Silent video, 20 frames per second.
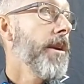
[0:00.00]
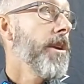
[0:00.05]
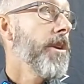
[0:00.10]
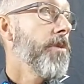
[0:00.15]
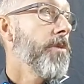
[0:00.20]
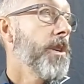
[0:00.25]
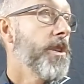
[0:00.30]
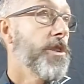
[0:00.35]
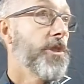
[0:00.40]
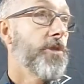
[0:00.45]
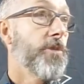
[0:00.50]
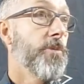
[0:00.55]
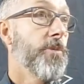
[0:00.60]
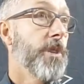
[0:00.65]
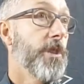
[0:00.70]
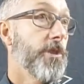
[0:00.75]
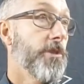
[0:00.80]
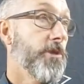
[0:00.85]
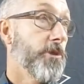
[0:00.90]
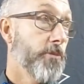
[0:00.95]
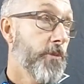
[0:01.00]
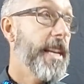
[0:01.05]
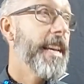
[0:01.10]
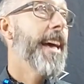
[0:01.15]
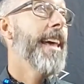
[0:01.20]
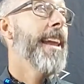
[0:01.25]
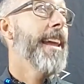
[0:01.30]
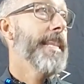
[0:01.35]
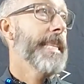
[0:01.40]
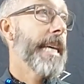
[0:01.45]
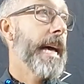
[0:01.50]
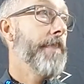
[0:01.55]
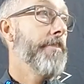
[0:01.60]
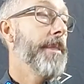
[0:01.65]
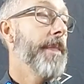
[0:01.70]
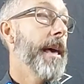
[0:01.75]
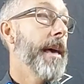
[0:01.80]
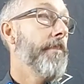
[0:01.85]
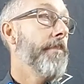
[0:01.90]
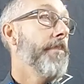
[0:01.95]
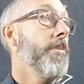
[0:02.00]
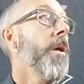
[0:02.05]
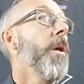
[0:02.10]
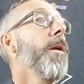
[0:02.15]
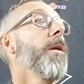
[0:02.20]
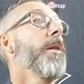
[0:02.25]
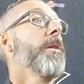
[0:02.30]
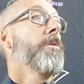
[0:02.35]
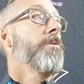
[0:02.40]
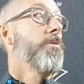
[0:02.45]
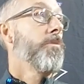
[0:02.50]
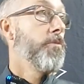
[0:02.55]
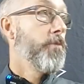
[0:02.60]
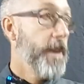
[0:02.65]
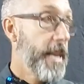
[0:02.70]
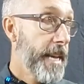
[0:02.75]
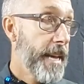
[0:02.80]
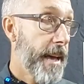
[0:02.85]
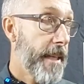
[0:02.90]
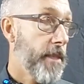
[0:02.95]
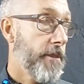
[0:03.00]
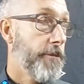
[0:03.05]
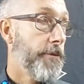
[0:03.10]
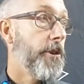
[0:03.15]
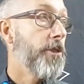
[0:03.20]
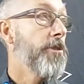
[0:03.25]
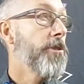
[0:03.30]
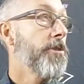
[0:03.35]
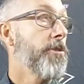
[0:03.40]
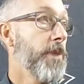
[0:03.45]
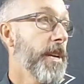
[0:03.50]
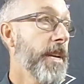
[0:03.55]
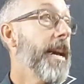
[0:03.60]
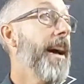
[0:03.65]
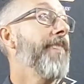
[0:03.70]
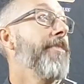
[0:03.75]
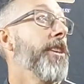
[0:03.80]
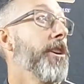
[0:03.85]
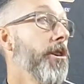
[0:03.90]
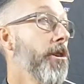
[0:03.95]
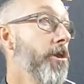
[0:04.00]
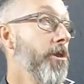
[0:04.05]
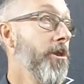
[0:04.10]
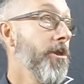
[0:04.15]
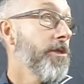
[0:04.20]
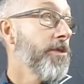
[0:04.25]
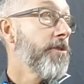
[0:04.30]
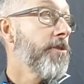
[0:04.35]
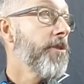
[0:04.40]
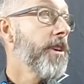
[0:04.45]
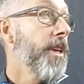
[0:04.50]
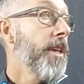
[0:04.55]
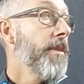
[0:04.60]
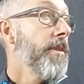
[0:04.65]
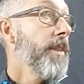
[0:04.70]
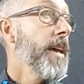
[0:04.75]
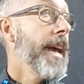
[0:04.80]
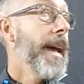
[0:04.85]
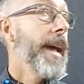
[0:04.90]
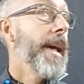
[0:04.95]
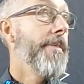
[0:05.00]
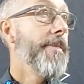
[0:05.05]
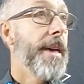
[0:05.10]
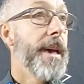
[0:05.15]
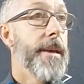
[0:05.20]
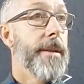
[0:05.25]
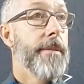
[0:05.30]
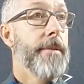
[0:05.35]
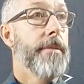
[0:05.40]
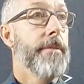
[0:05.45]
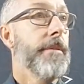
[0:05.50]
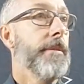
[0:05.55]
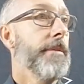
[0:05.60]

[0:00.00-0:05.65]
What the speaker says: which was we got on top of them, we got the goals, and then